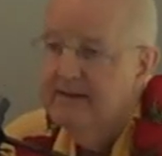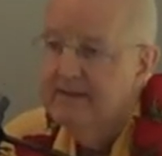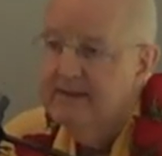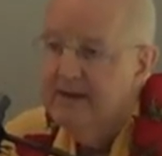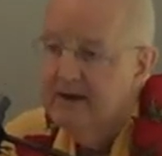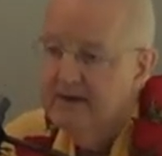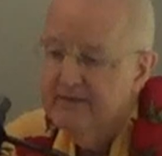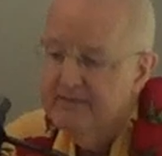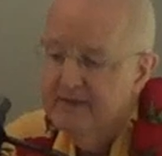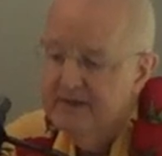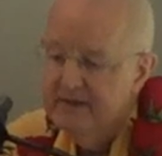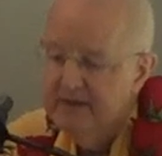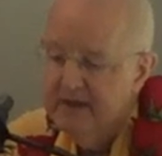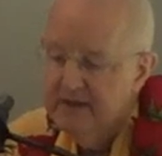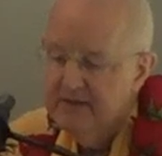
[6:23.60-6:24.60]
The art of
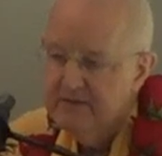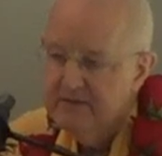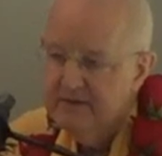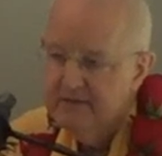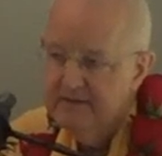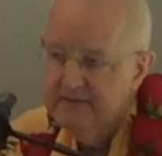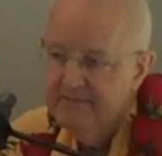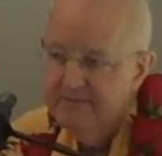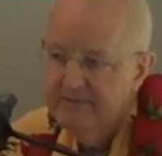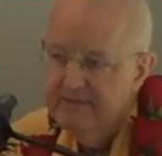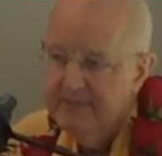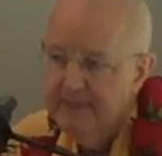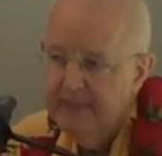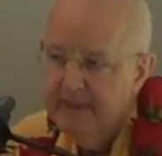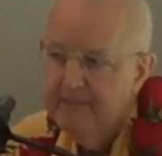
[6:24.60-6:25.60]
meditation,
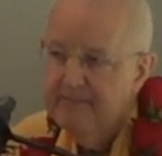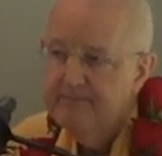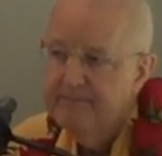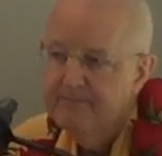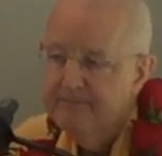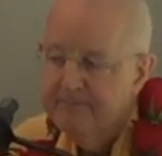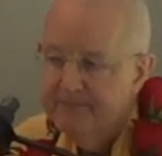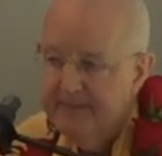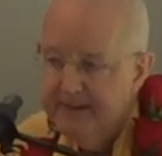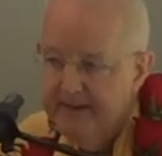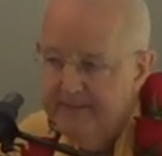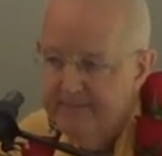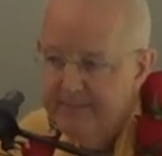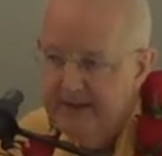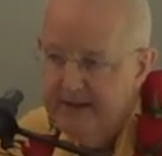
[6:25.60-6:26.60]

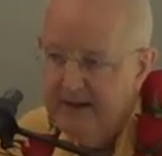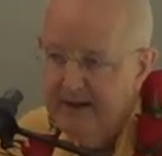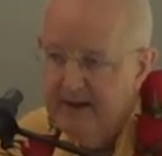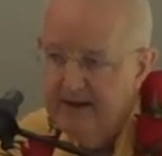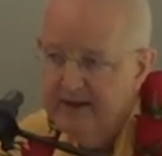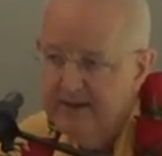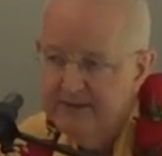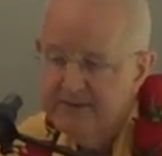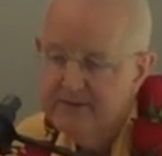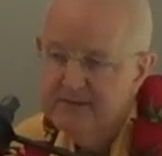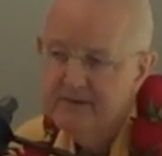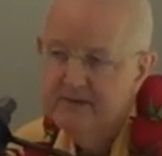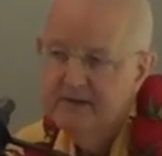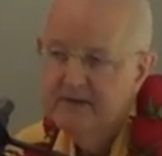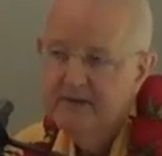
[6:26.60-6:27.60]

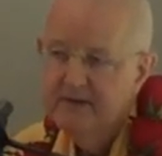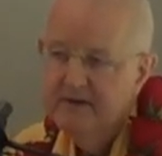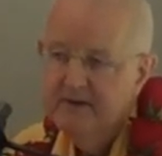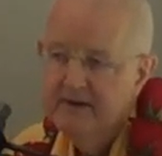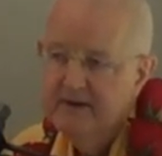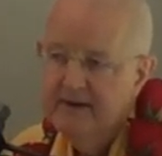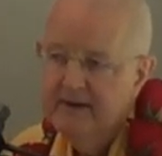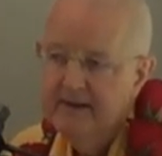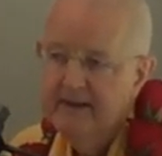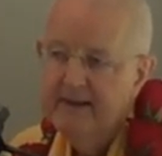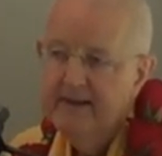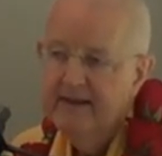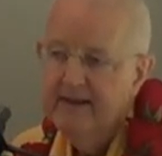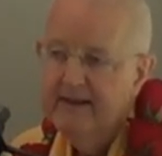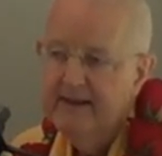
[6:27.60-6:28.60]
because
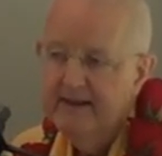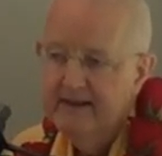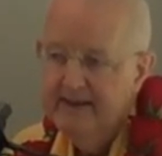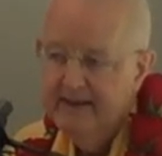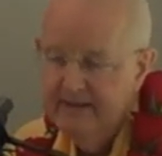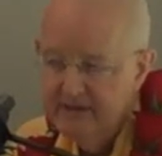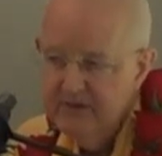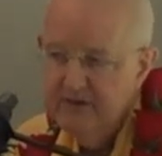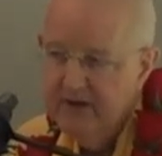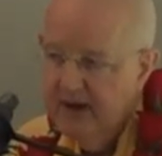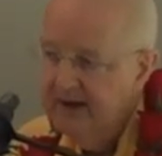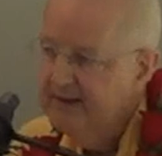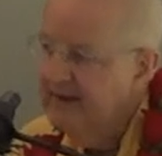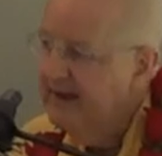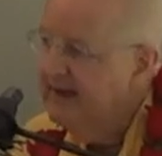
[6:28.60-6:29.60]
in
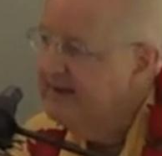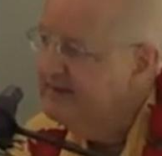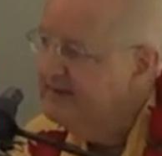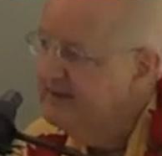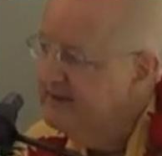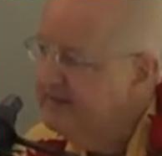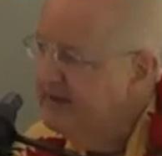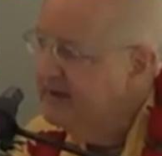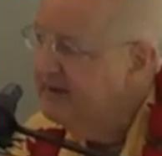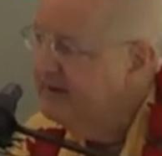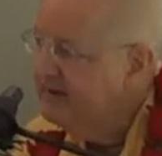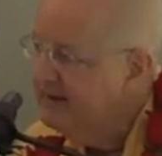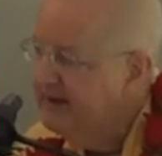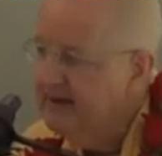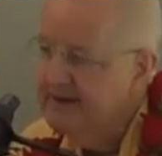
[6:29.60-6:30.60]
China, as in
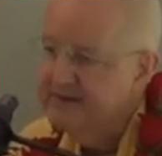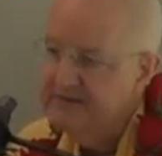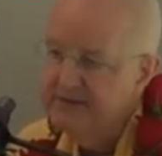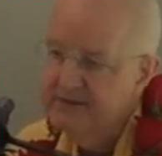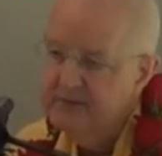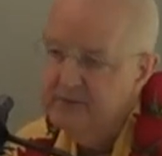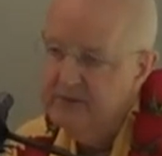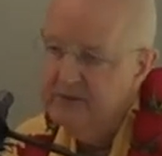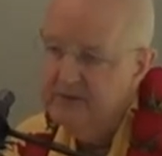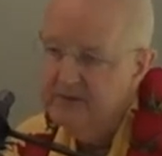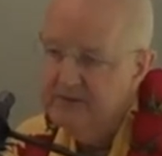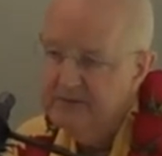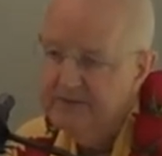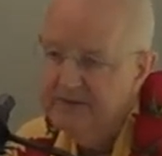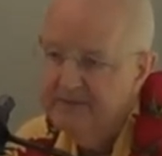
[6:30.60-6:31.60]
America, as in the
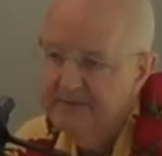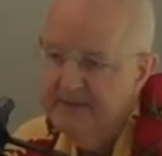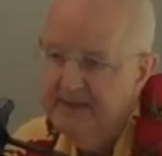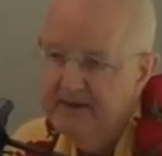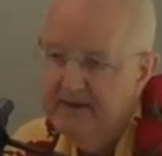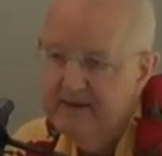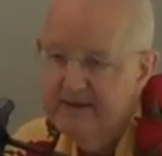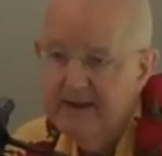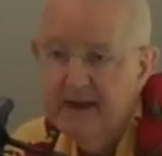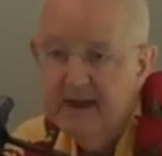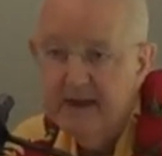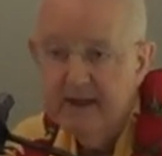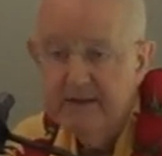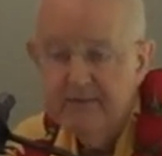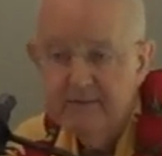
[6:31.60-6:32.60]
world, uh,
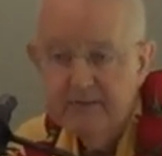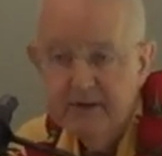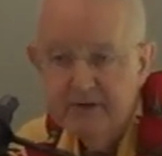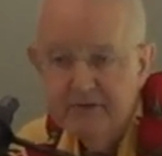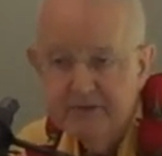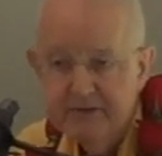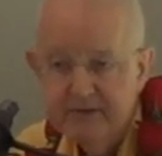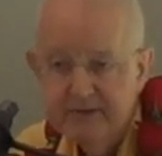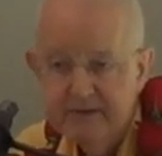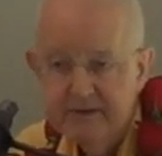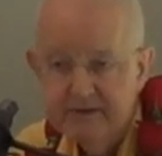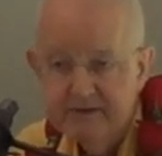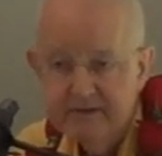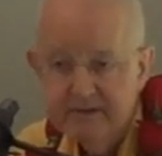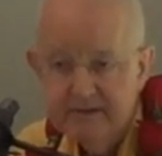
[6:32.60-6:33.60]
negative emotion
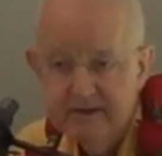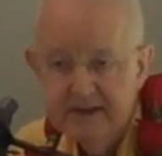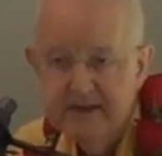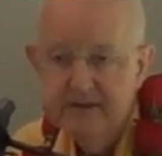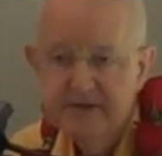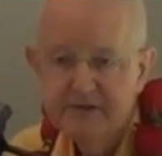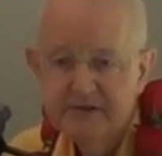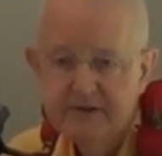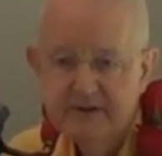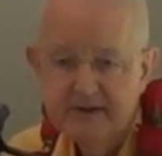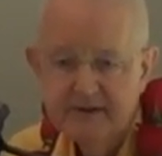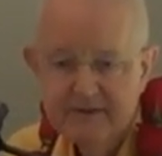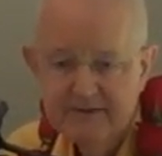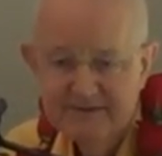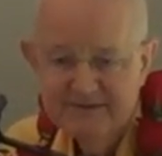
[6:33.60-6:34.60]
is an industry,
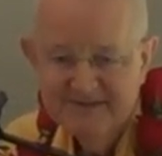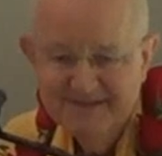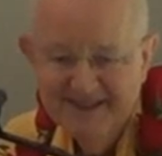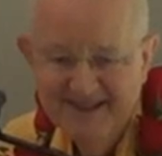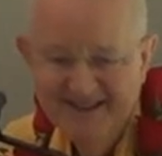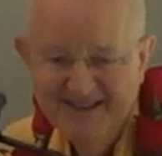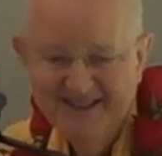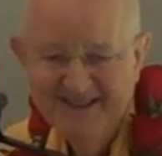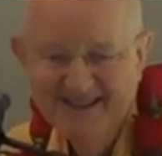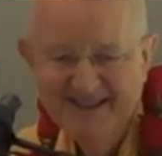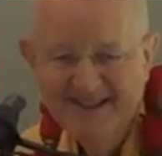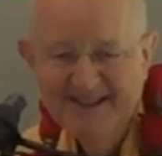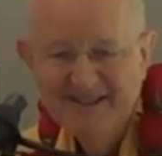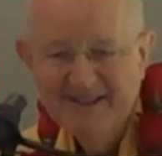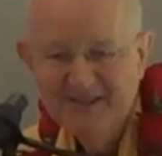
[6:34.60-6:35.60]

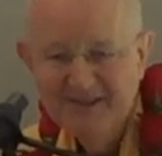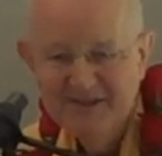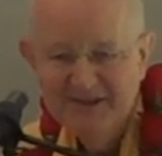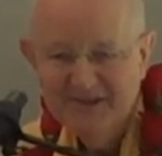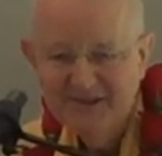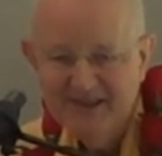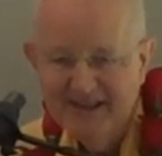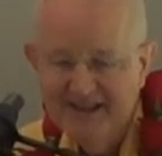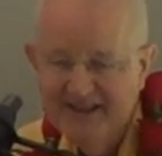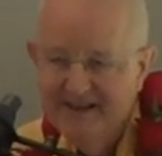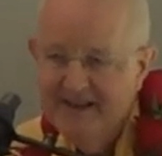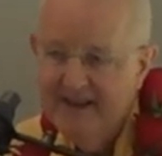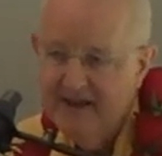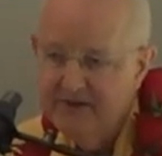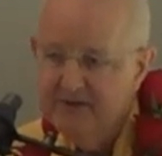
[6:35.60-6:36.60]
literally.
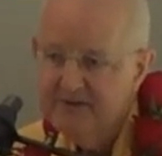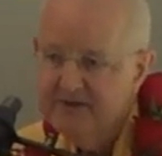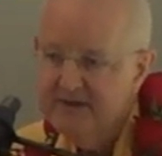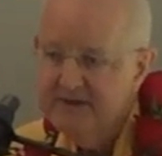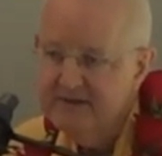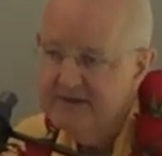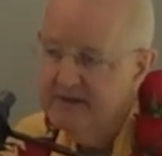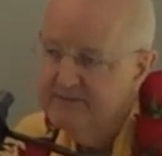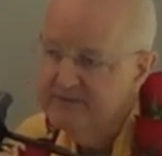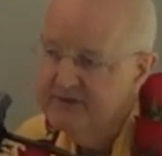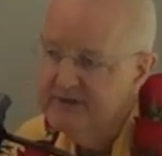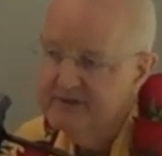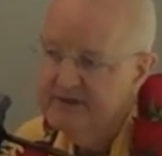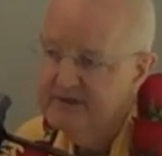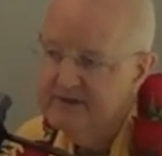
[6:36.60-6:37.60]
And you'll see some
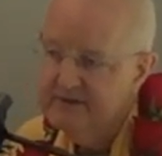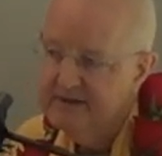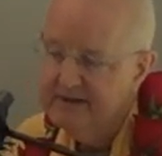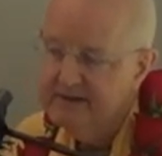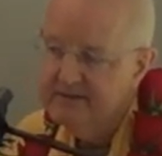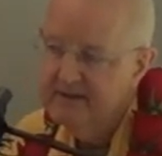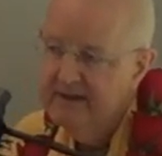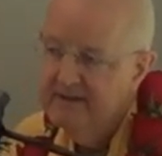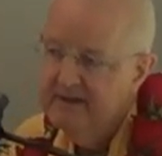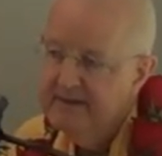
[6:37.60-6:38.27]
statistics.